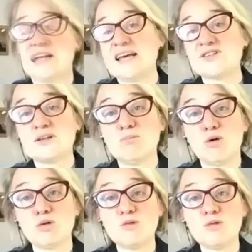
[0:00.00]
an
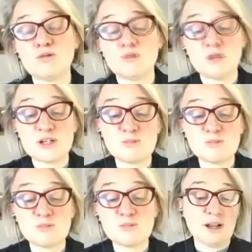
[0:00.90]
excellent model for
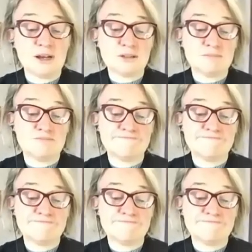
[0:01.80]
Westminster to follow.